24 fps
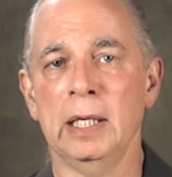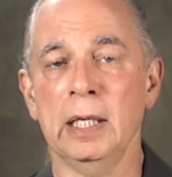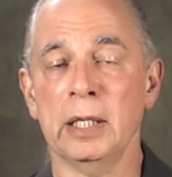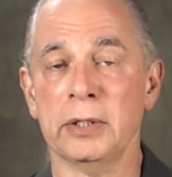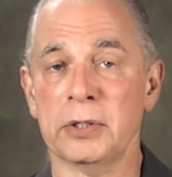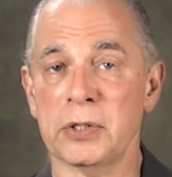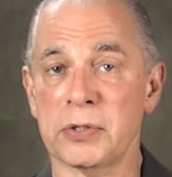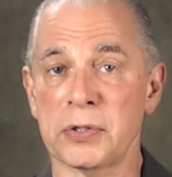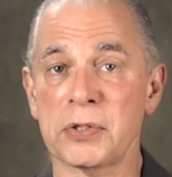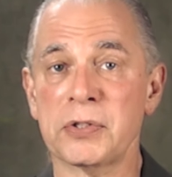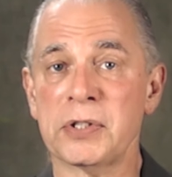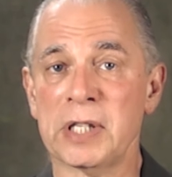
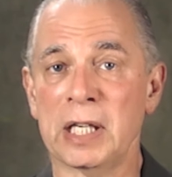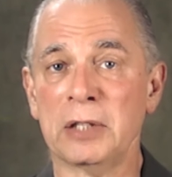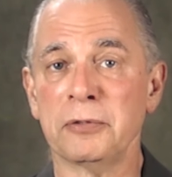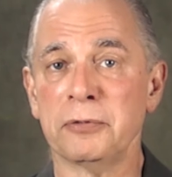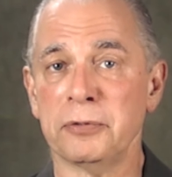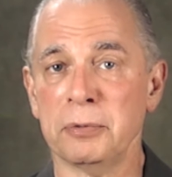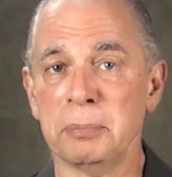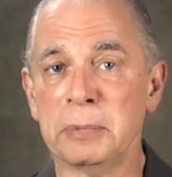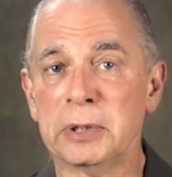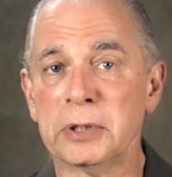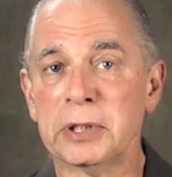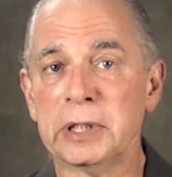Does this sound
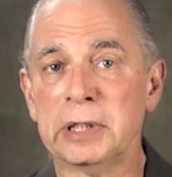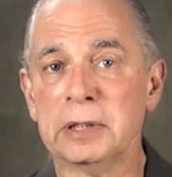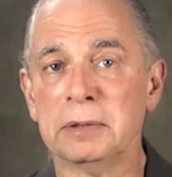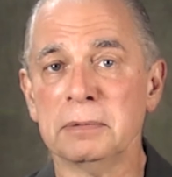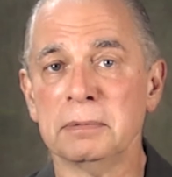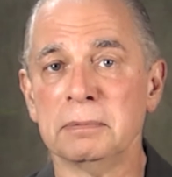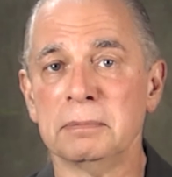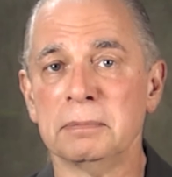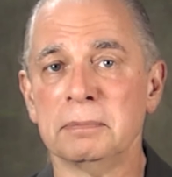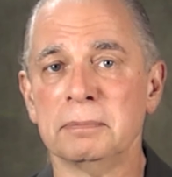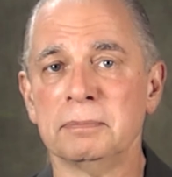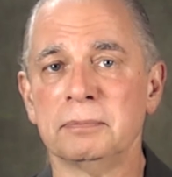familiar?
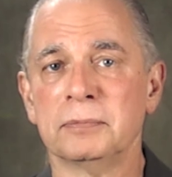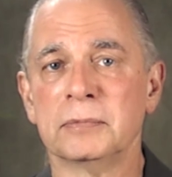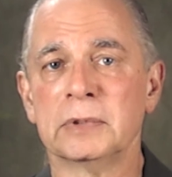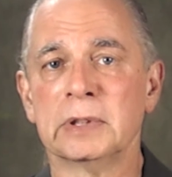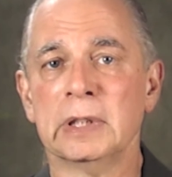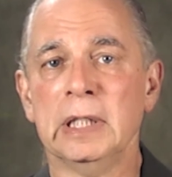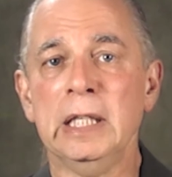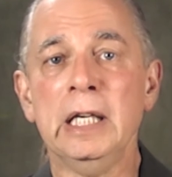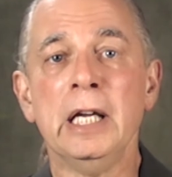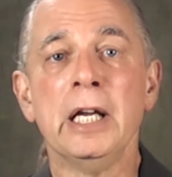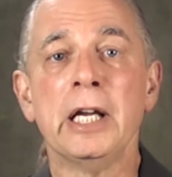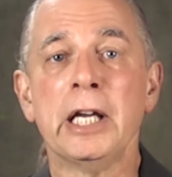
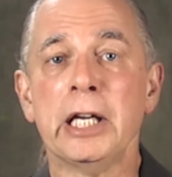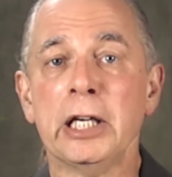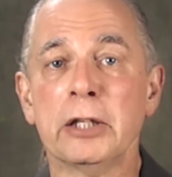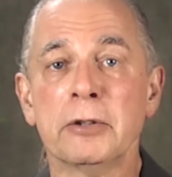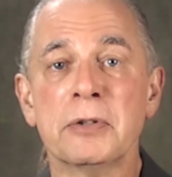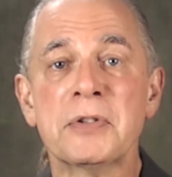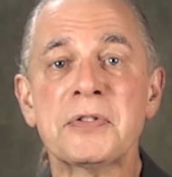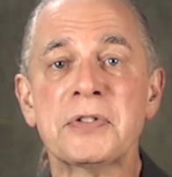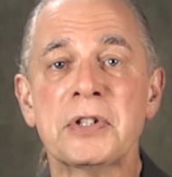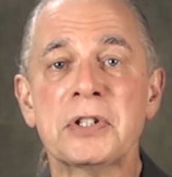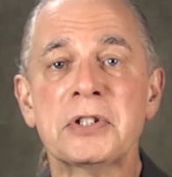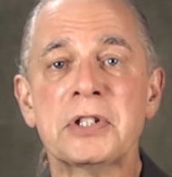
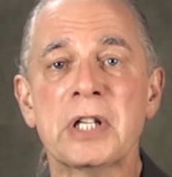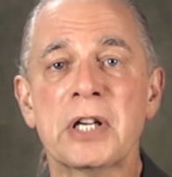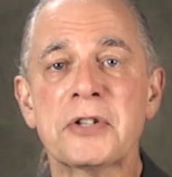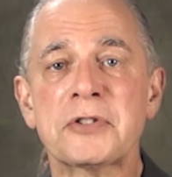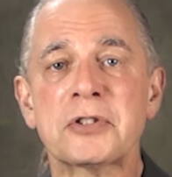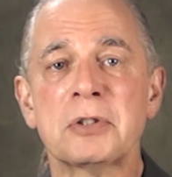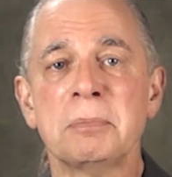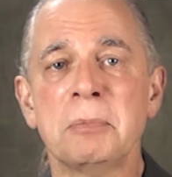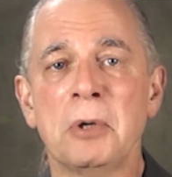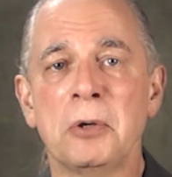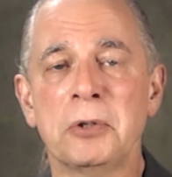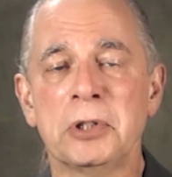Here is the
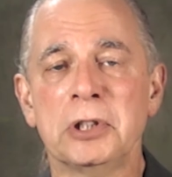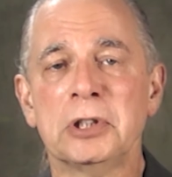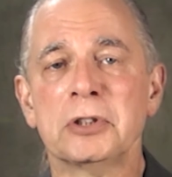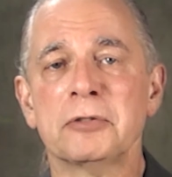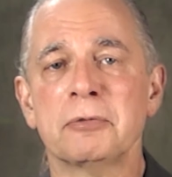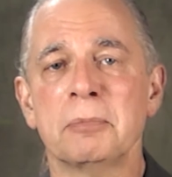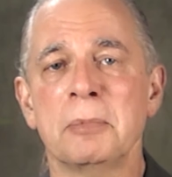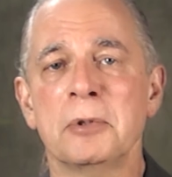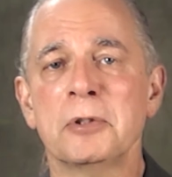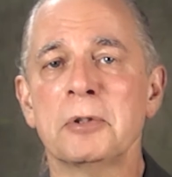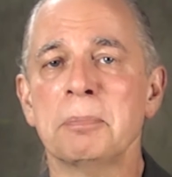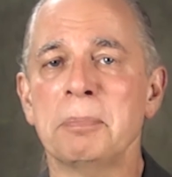testimonial
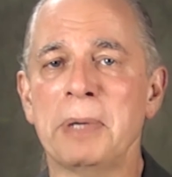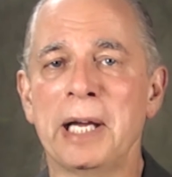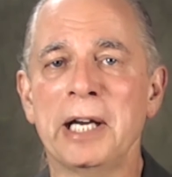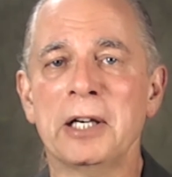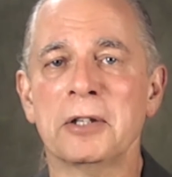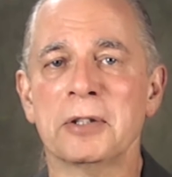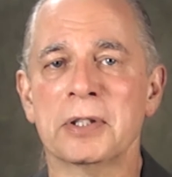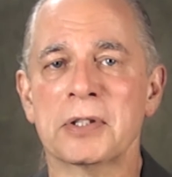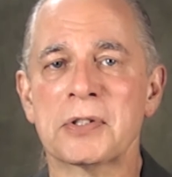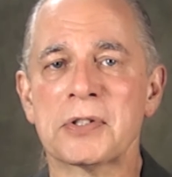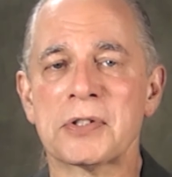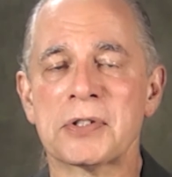from her
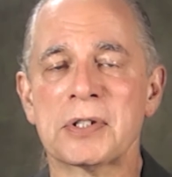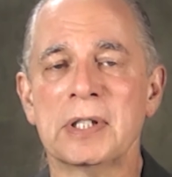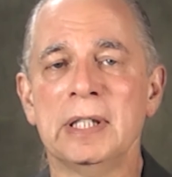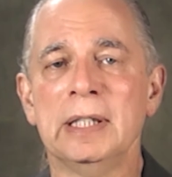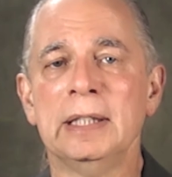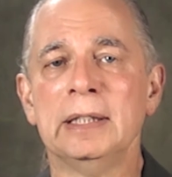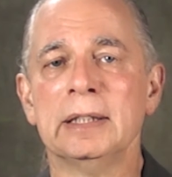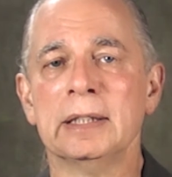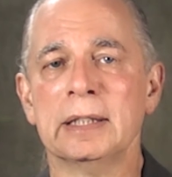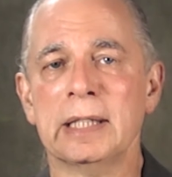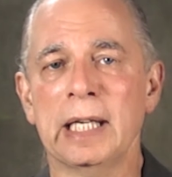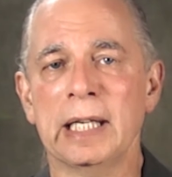parents,
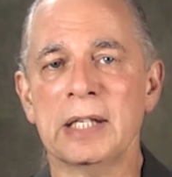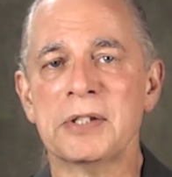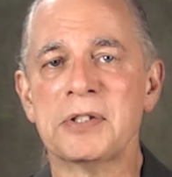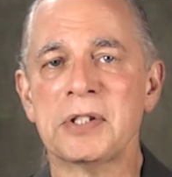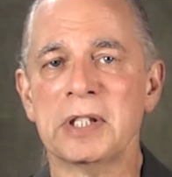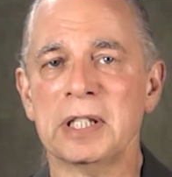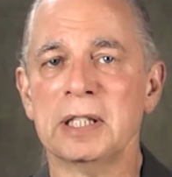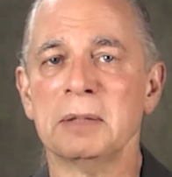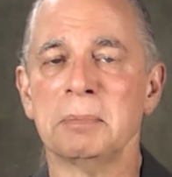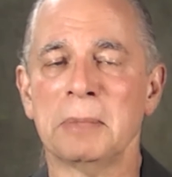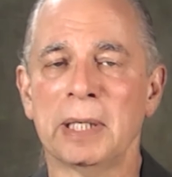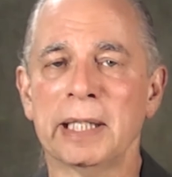
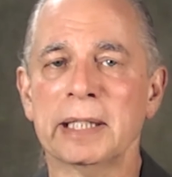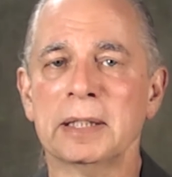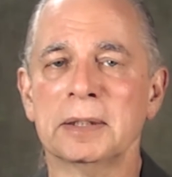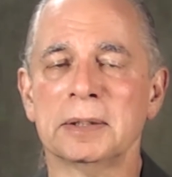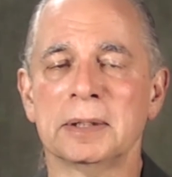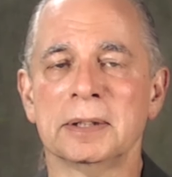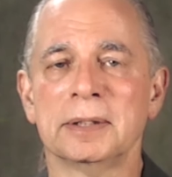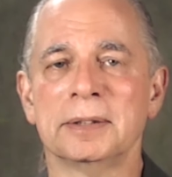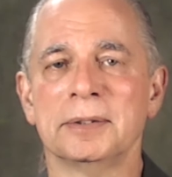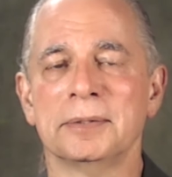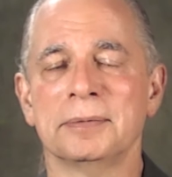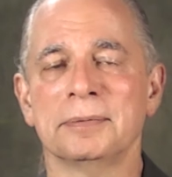Casey and
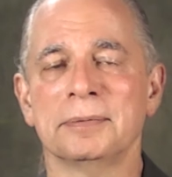Michael.